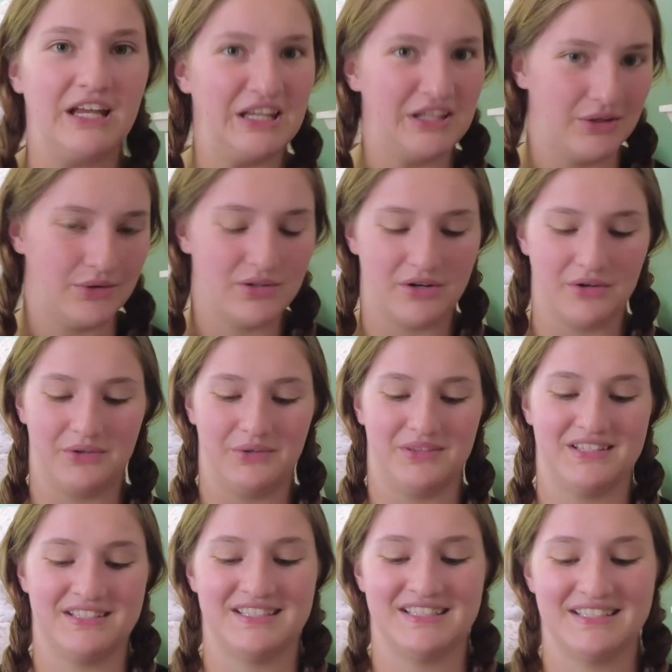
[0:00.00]
you know who
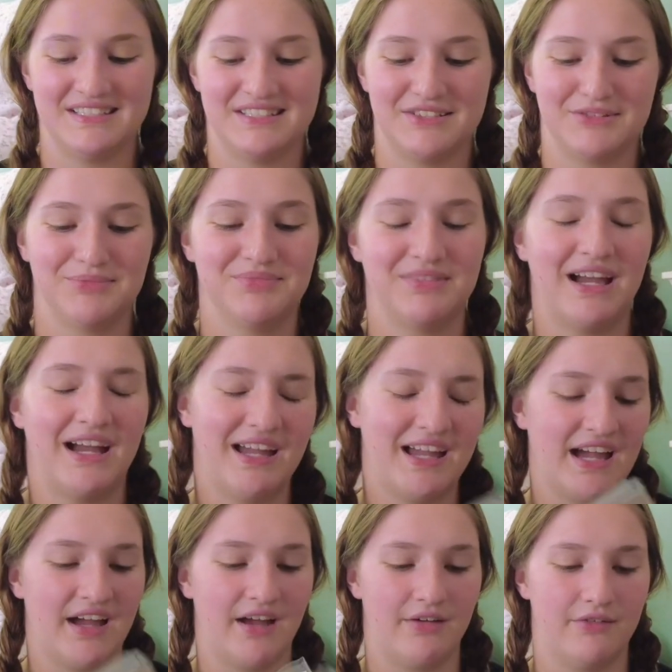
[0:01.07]
this is. I
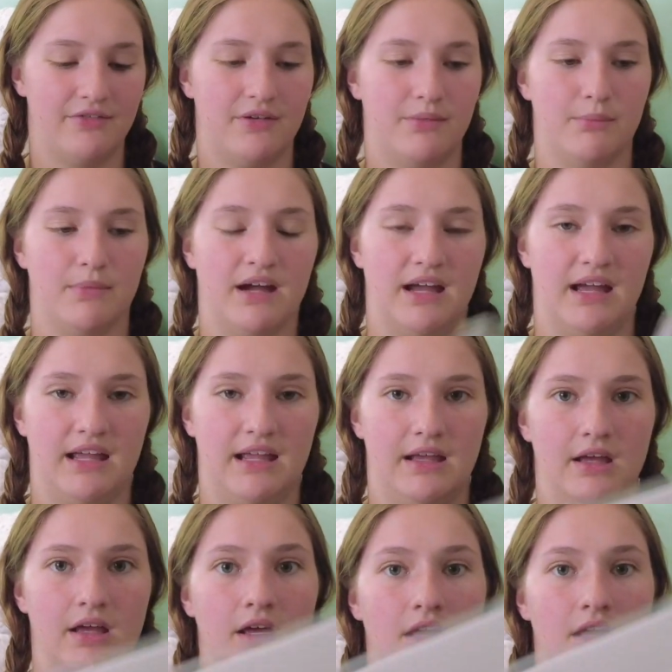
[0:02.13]
have my